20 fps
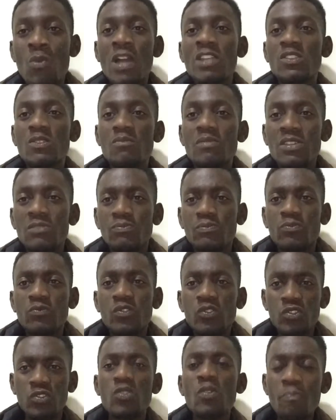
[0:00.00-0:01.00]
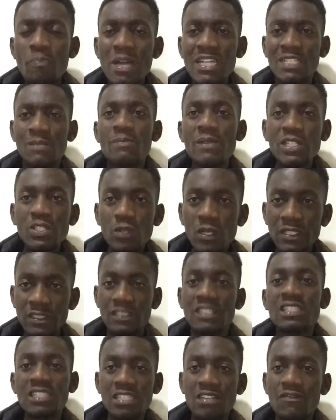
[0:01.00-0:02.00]
want to be super spiritual,
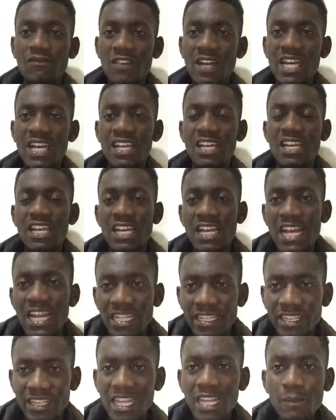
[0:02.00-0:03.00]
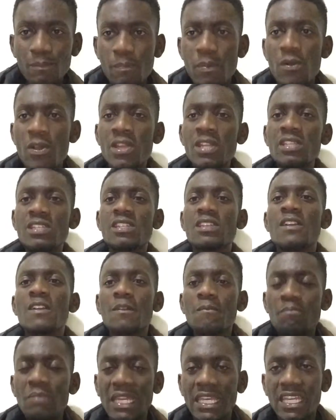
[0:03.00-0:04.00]
sister, fire, at that point,
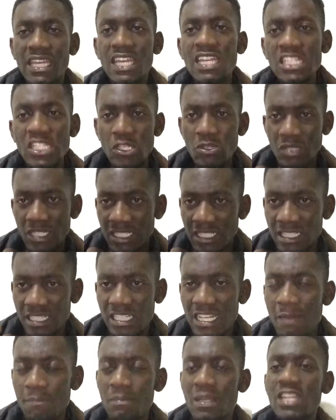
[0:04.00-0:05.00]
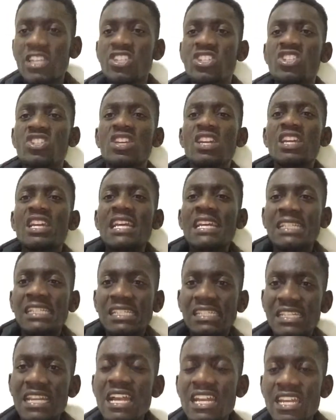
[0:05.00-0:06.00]
begin to establish a
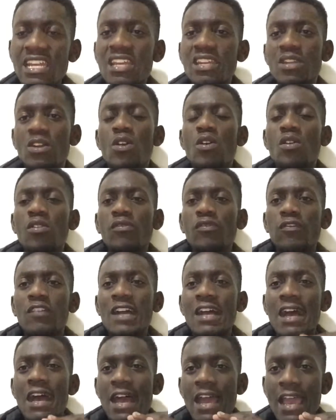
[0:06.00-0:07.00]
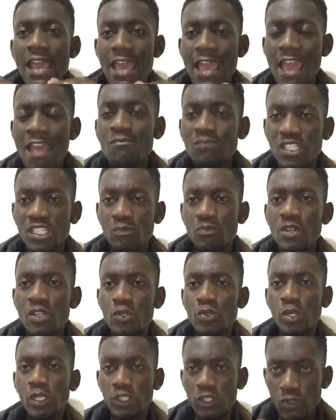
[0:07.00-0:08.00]
standard of I am
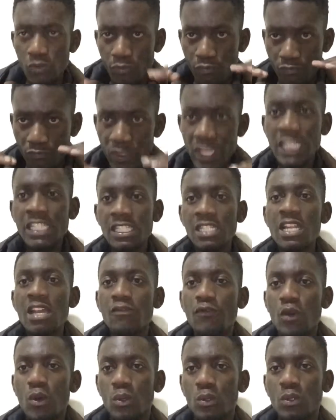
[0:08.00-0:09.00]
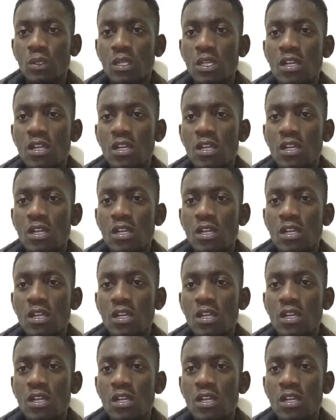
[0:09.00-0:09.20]
spiritual to this level.